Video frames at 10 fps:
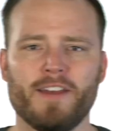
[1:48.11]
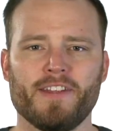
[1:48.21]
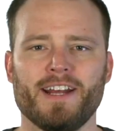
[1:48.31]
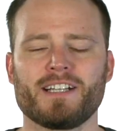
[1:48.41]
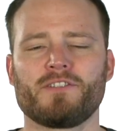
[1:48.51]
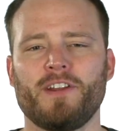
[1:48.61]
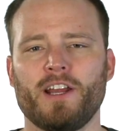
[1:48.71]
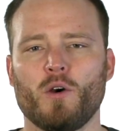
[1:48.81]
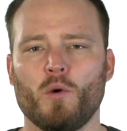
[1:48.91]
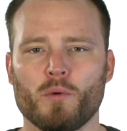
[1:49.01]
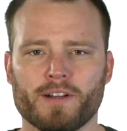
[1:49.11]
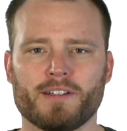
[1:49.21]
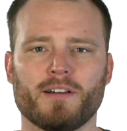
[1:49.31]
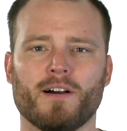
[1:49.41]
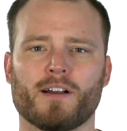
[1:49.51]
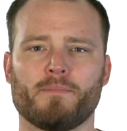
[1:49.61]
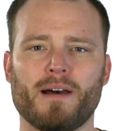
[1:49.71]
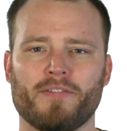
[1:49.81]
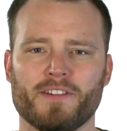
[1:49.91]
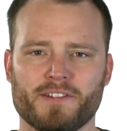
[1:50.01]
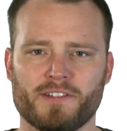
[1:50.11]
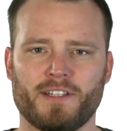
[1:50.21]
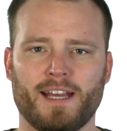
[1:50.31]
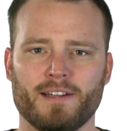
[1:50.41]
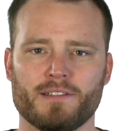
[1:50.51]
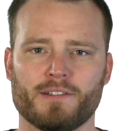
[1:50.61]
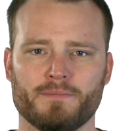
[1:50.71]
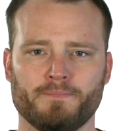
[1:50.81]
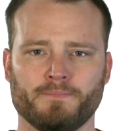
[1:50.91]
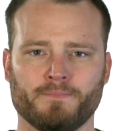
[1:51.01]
In the next video, we're going to talk about the stance.